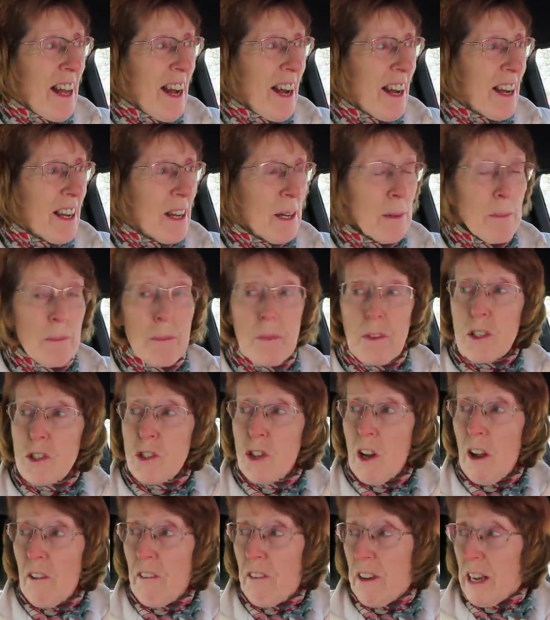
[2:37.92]
The
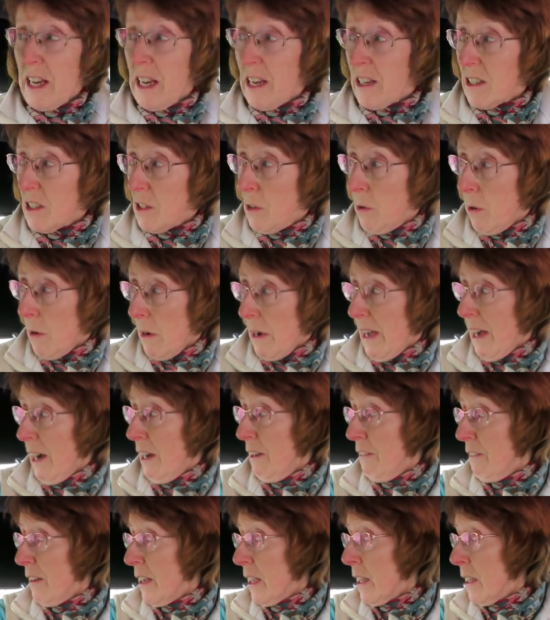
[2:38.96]
traffic is quite
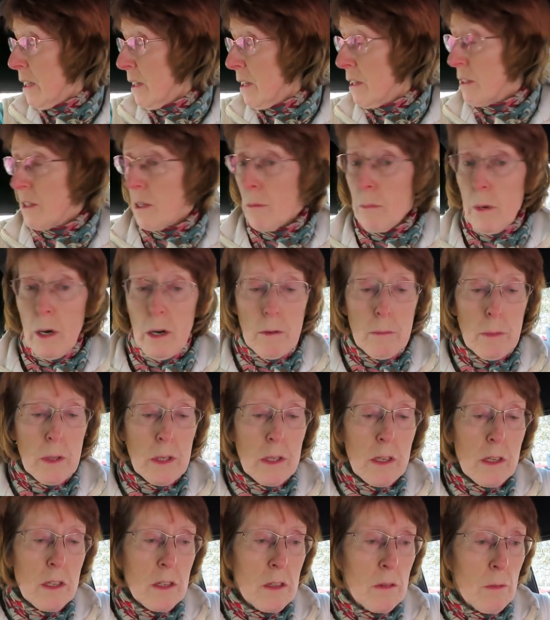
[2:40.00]
heavy at the
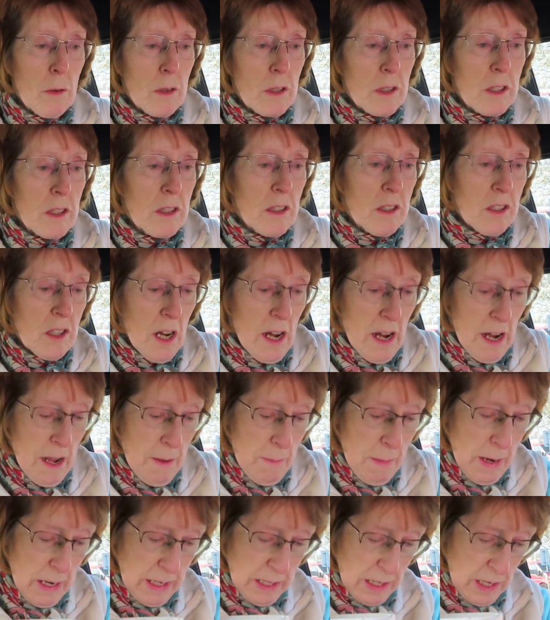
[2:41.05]
moment. What's the
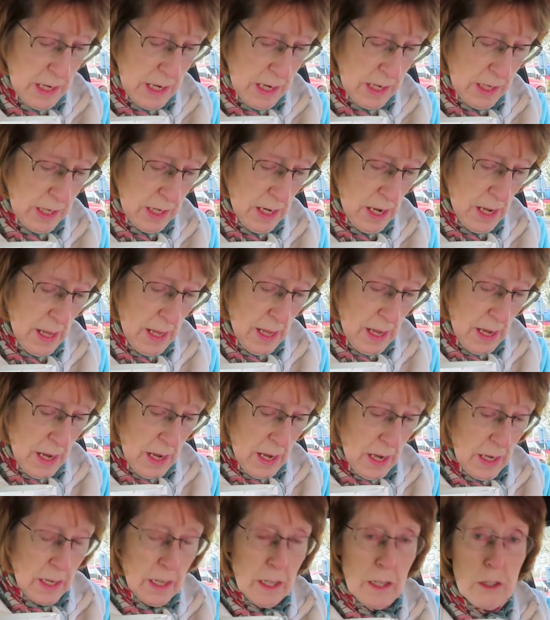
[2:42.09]
time? It is
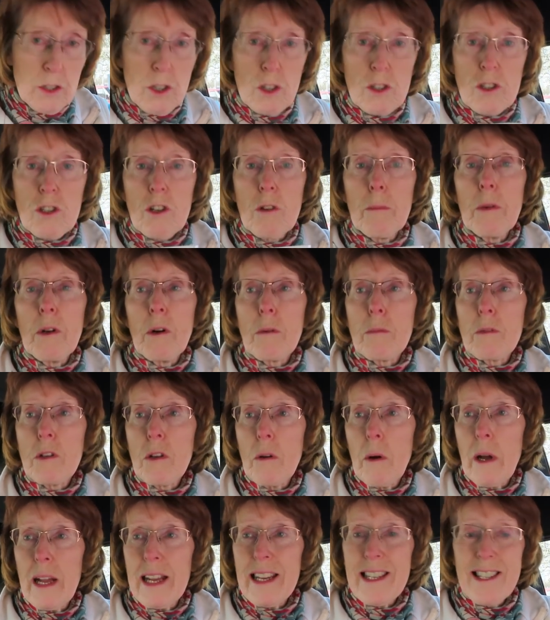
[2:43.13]
just coming up
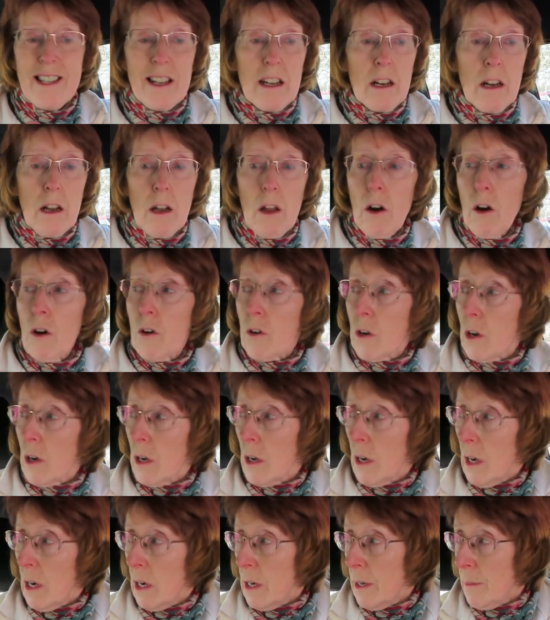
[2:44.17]
to 8
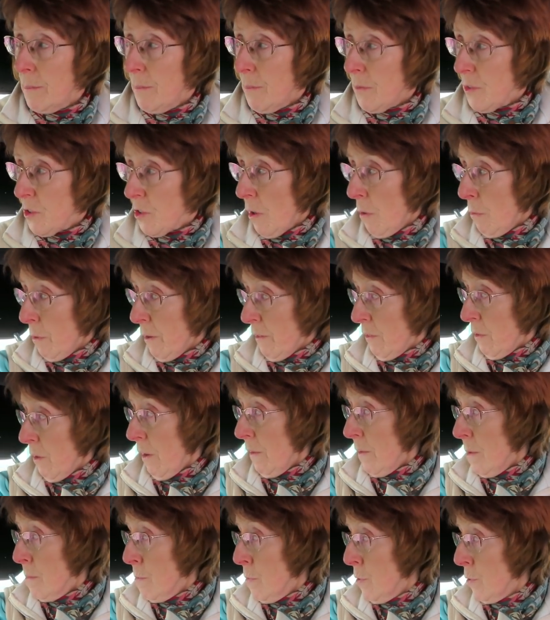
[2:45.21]
o'clock. So we've
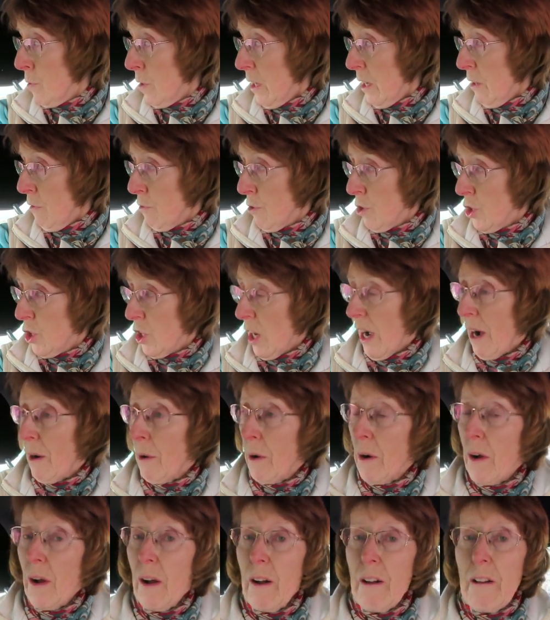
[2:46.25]
got the morning rush
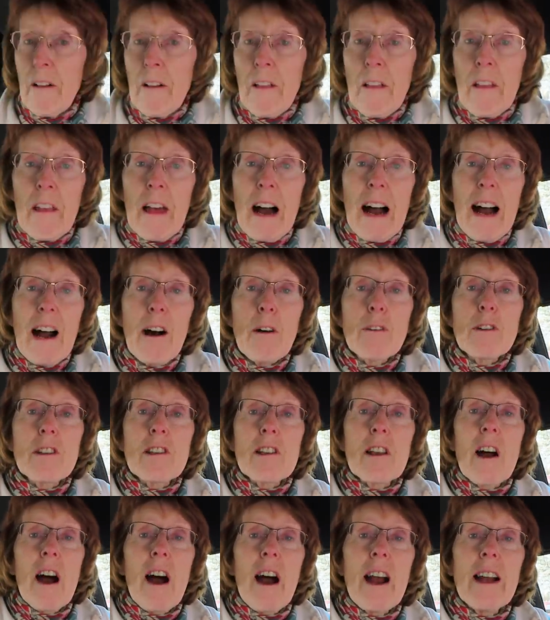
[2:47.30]
hour
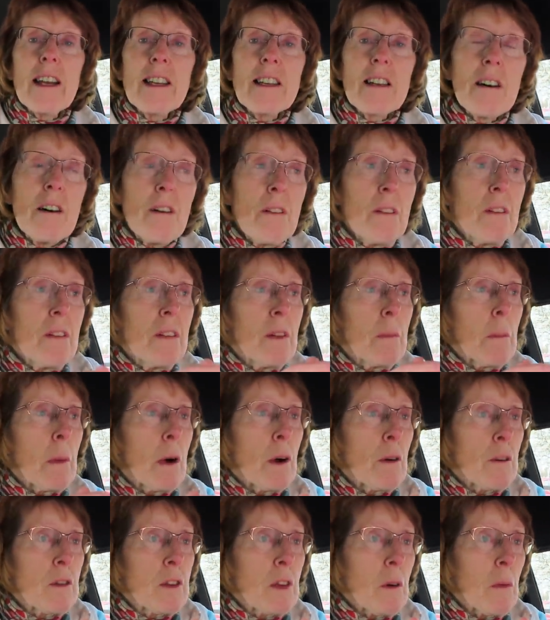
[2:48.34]
outside on the
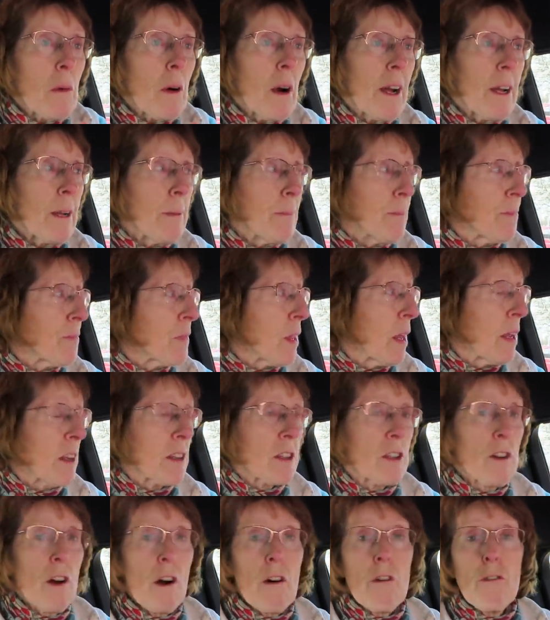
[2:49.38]
motorway.
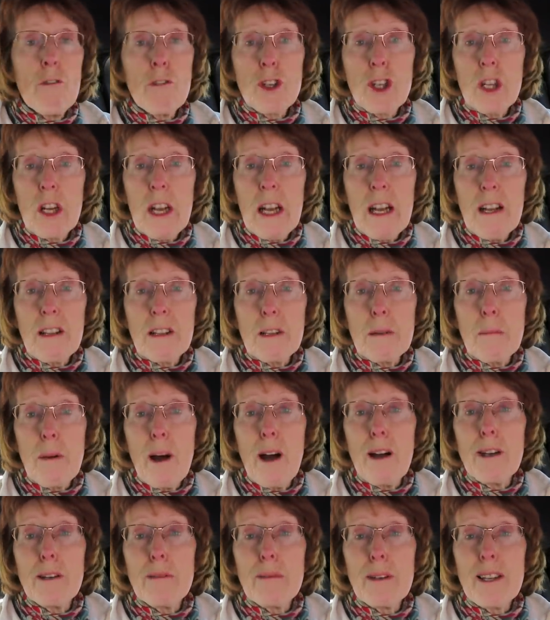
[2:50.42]
It's not rushing at the
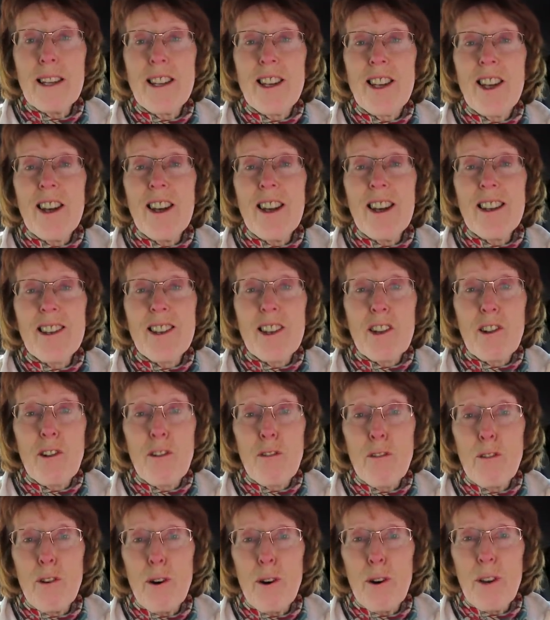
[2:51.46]
moment, it's
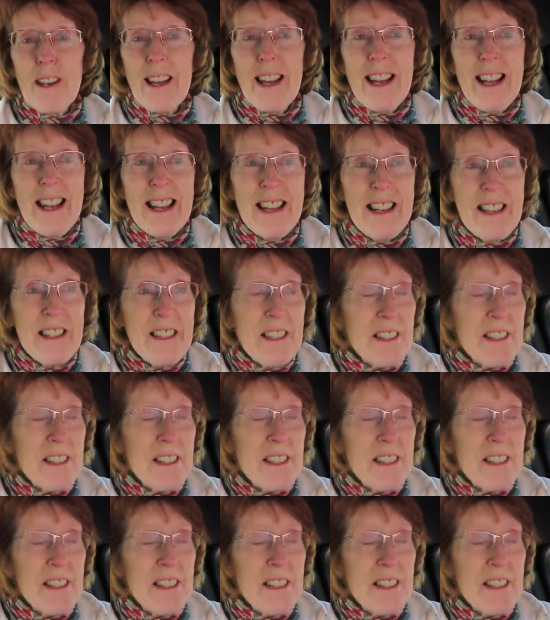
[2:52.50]
crawling.